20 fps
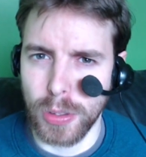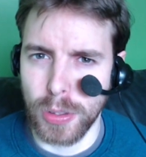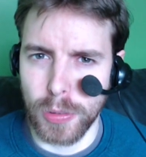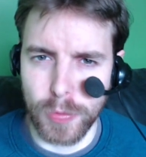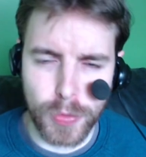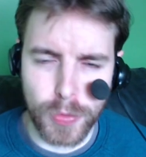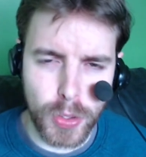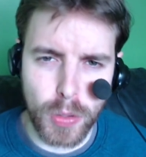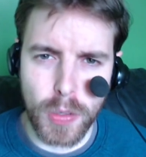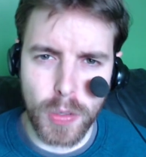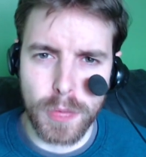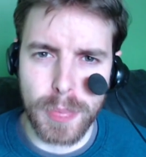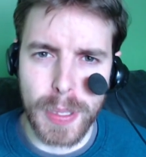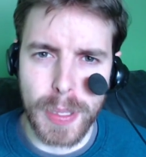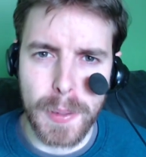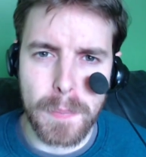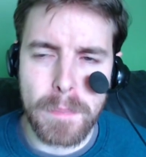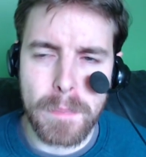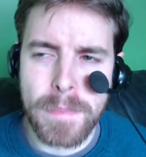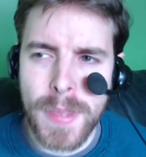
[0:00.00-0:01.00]
your view of
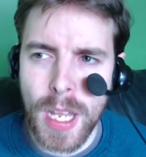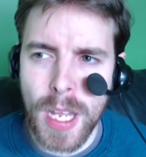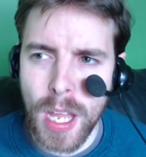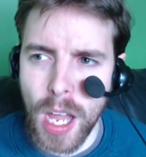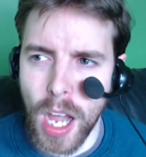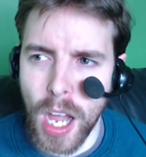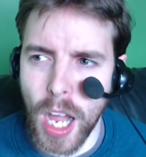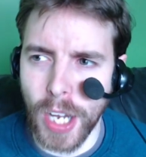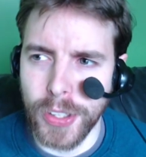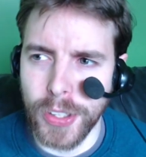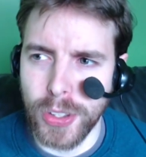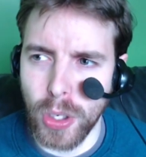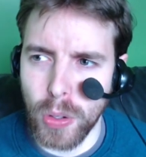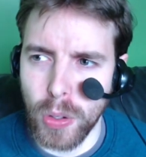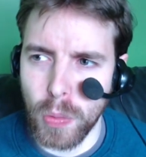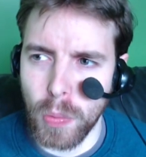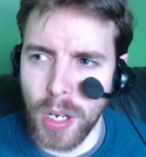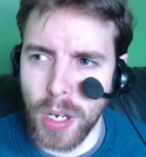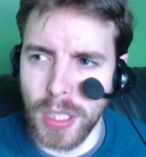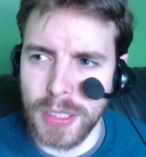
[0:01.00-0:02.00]
me. I
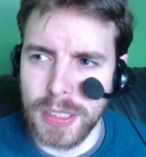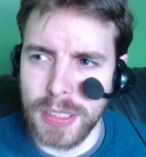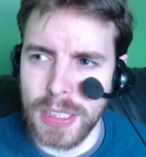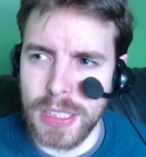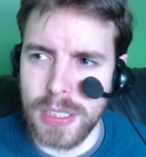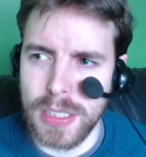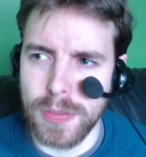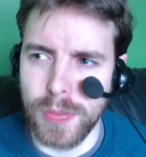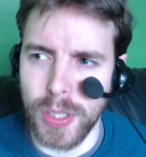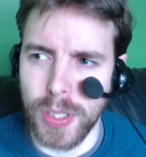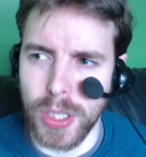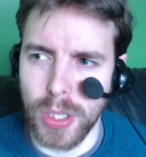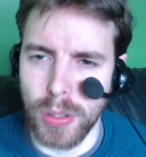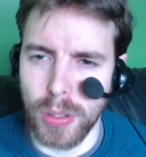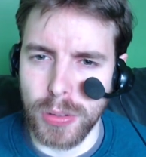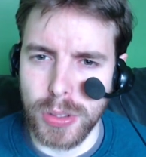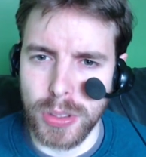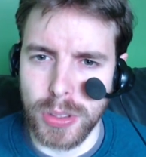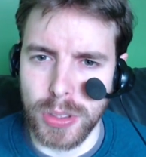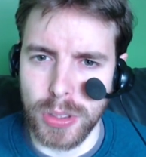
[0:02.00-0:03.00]
don't want this
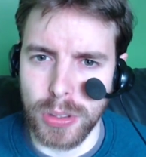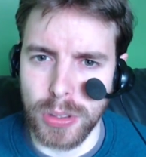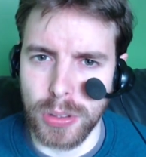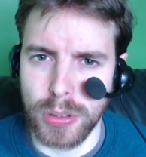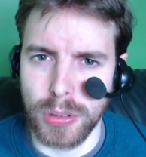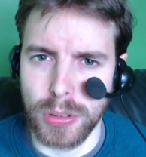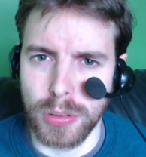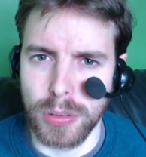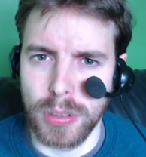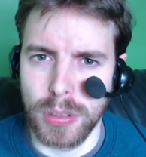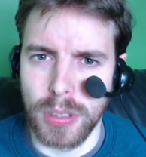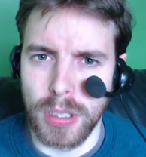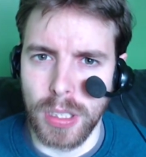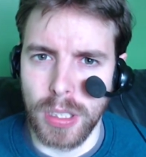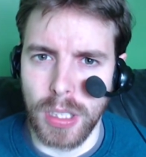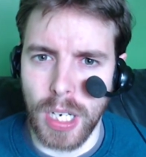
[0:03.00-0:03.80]
video to